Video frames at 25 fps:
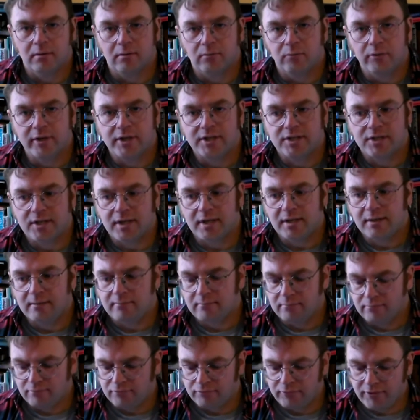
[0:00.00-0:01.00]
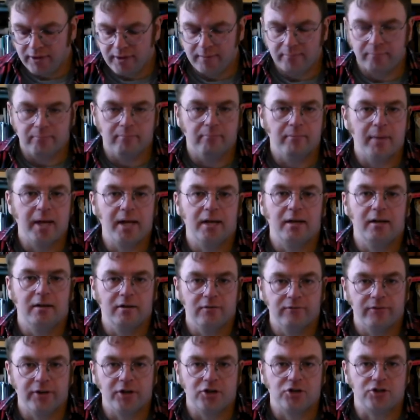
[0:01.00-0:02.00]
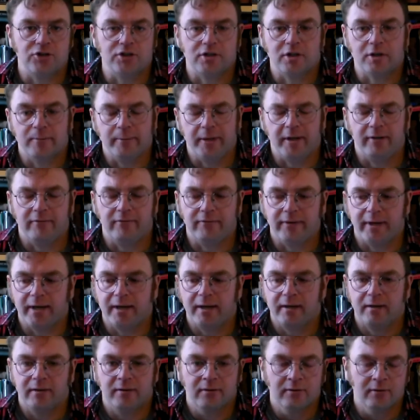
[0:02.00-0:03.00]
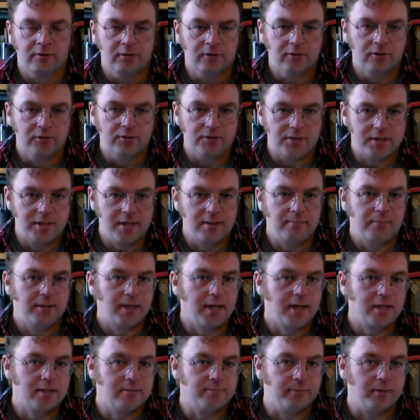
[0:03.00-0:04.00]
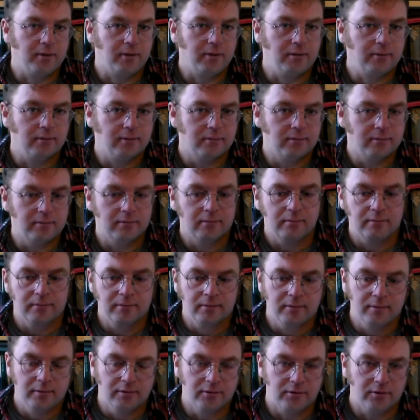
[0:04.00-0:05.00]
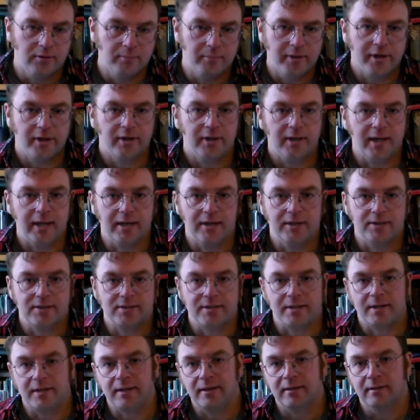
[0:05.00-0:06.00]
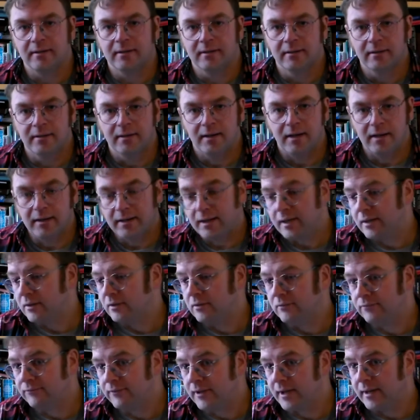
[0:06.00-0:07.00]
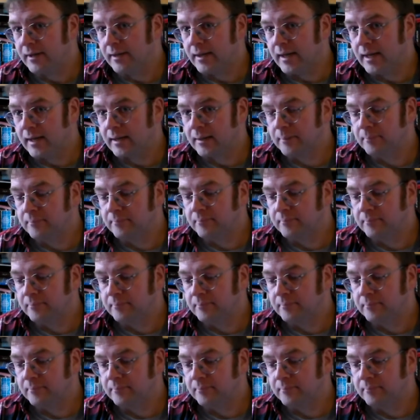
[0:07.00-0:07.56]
we see three main innovations come out of that: the steam catapult, the mirror landing site, and the angled flight deck.